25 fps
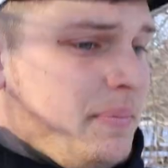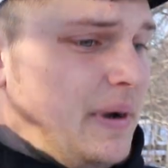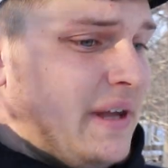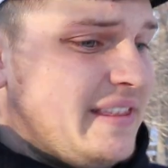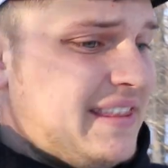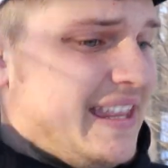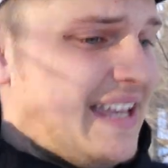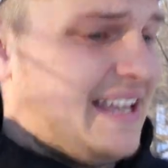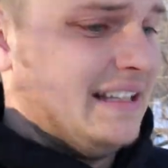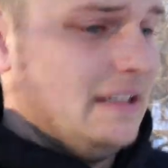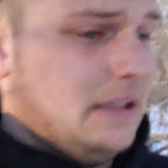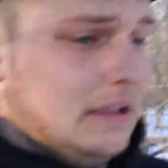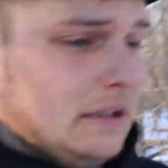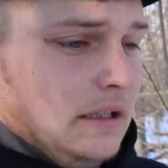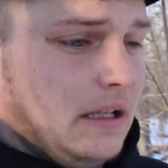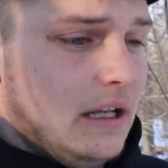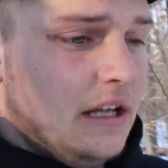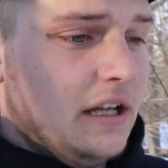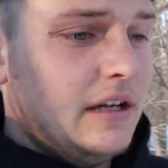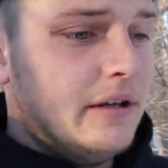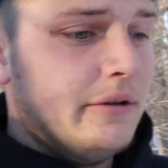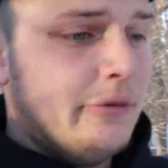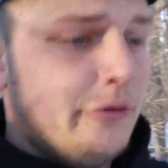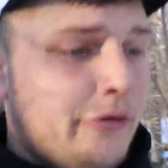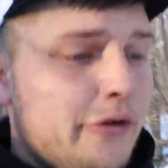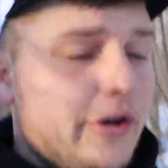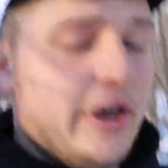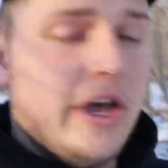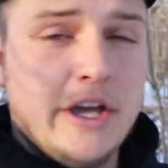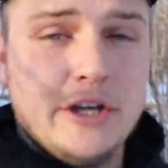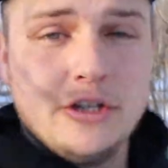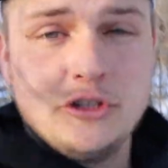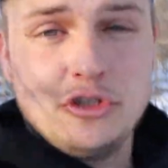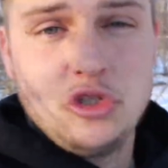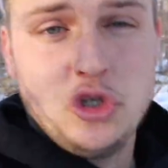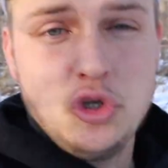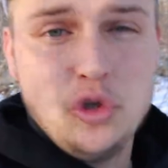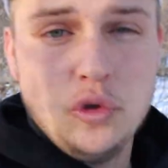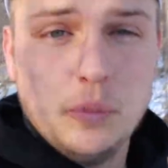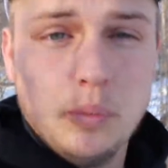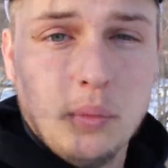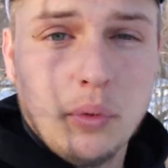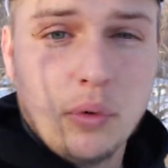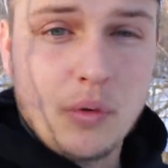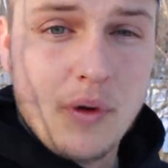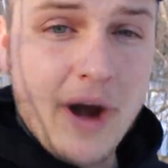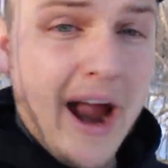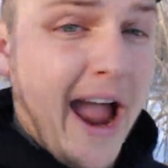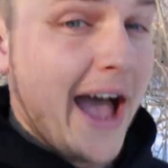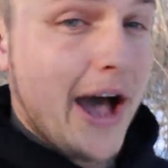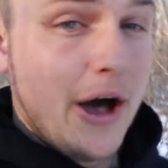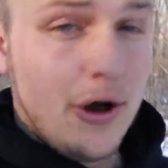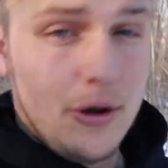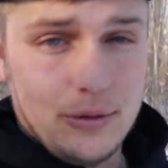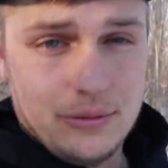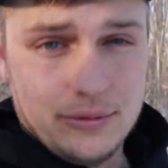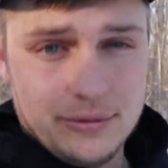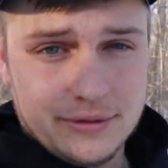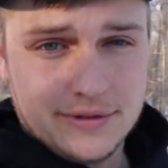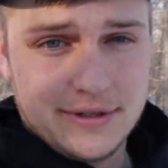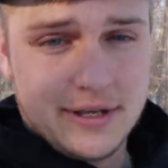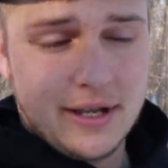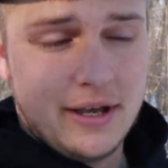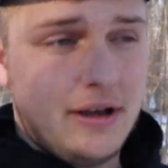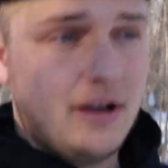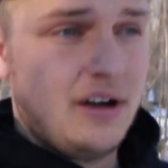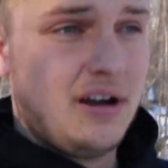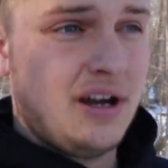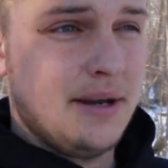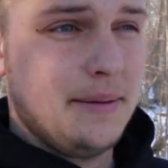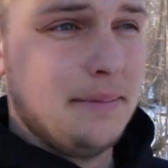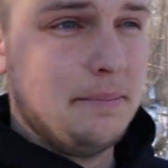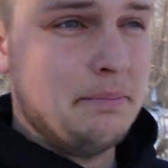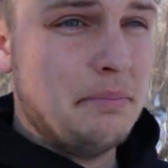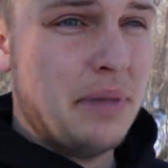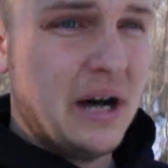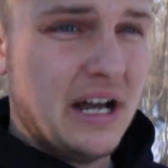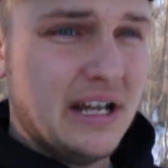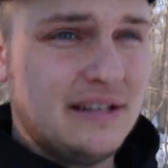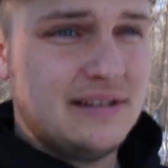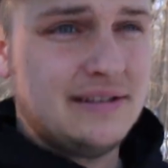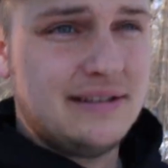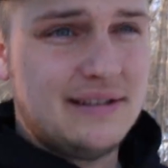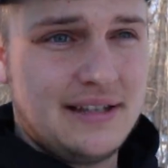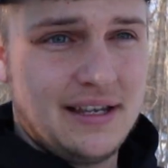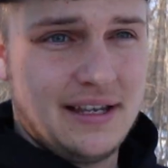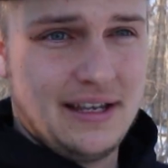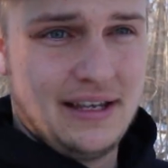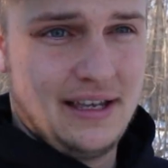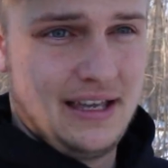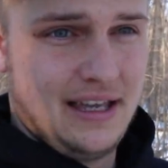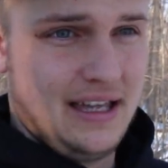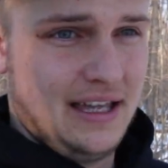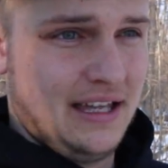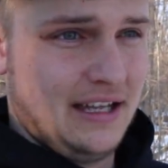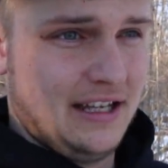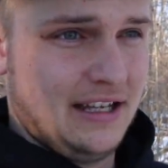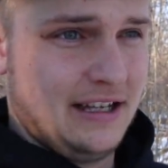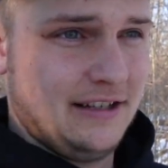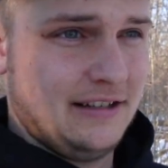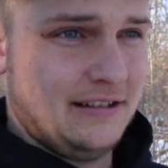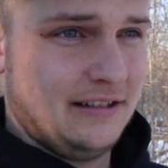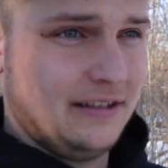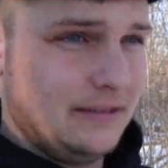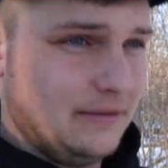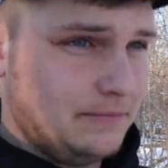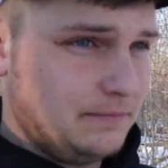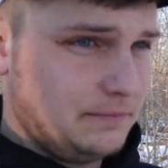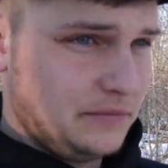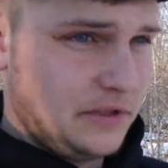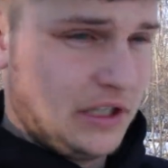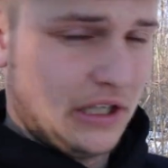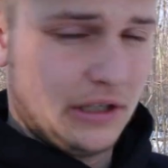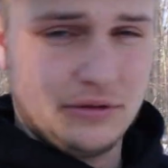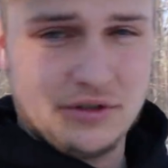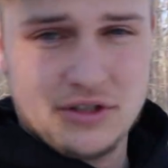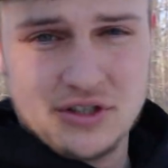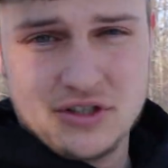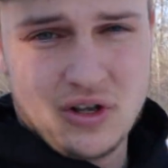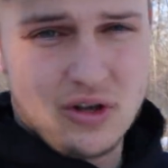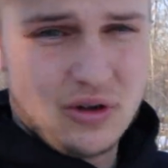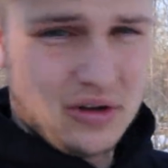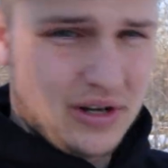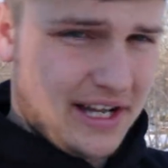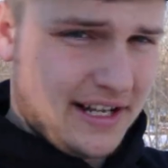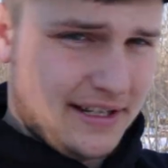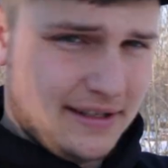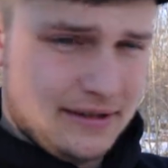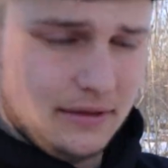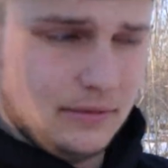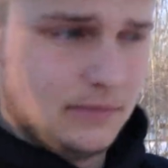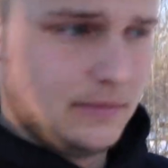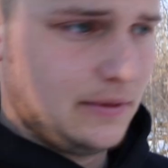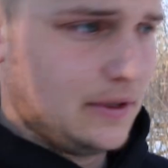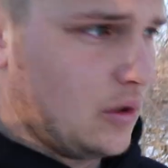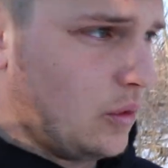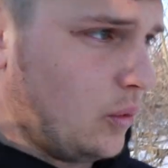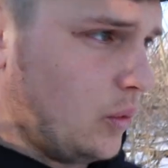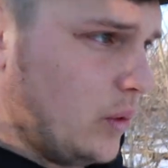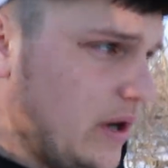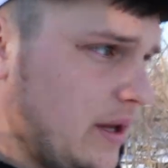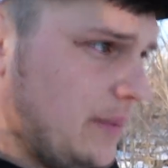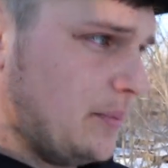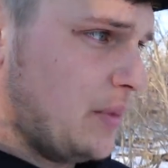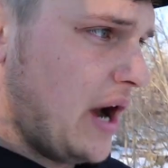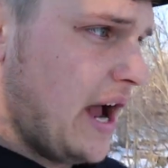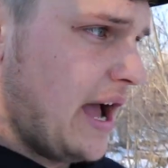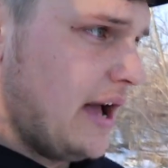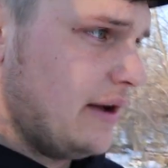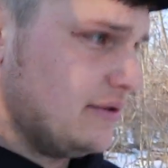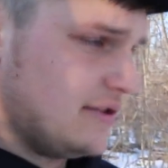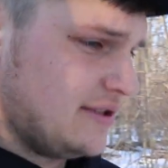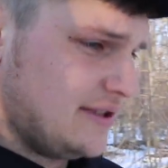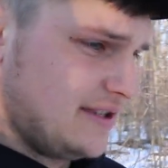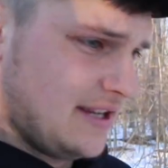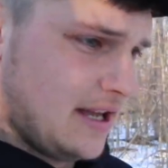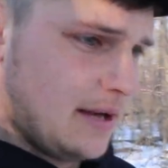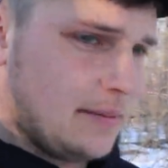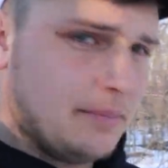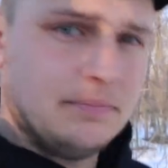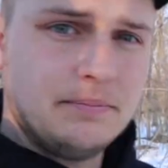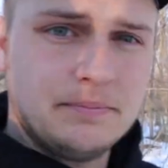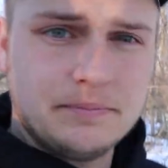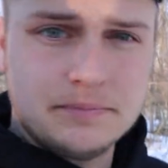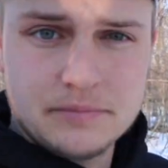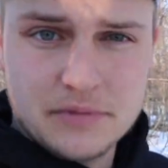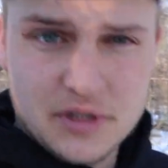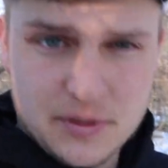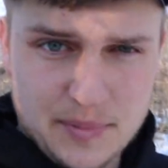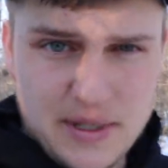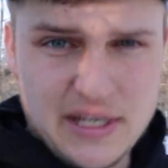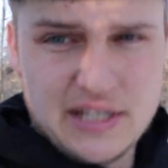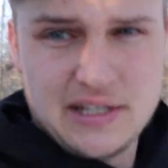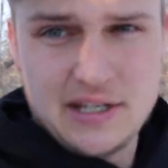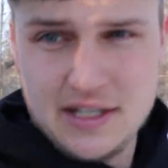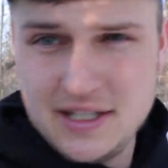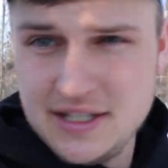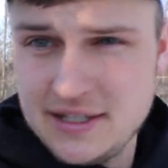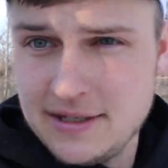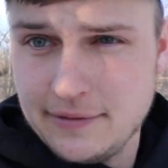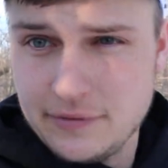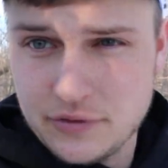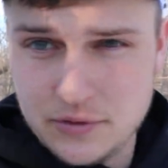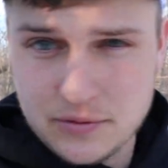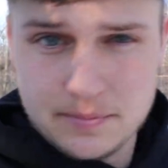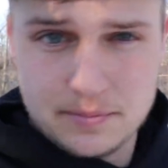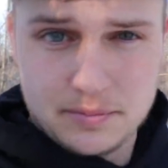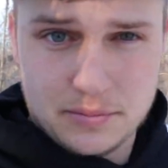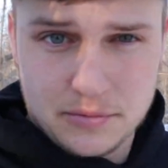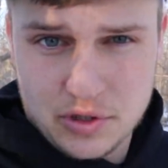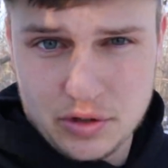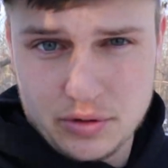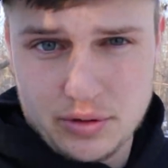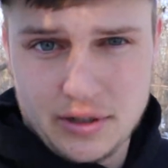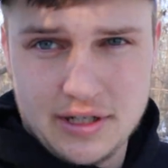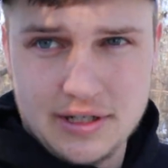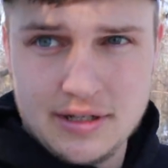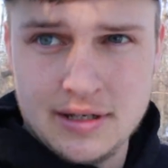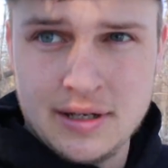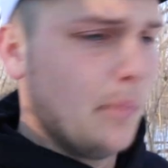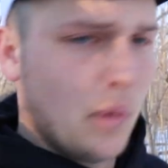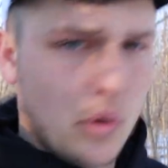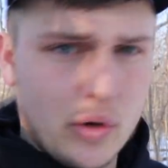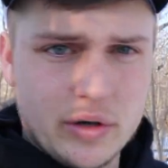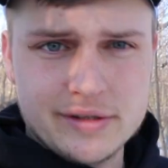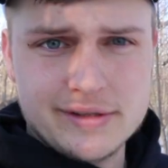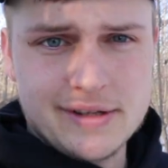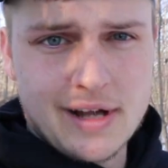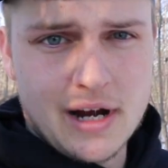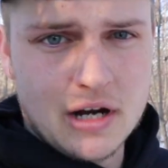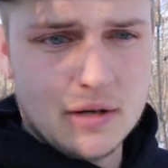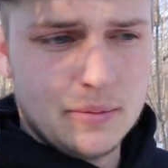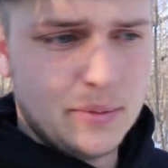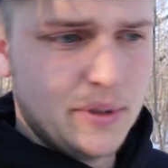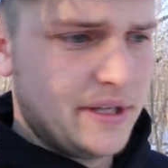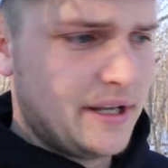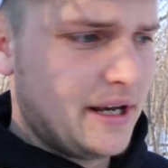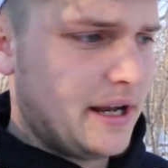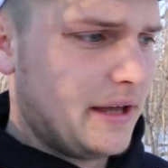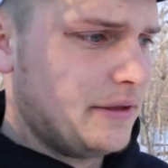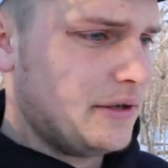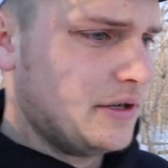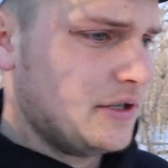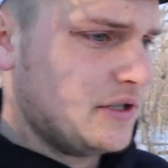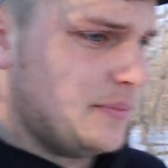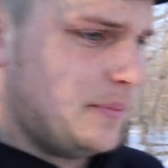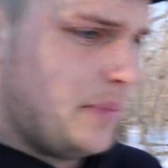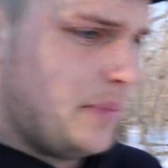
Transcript: but they love to browse on buds and, you know, just all kinds of little woody browse. Some species of trees more desirable than others,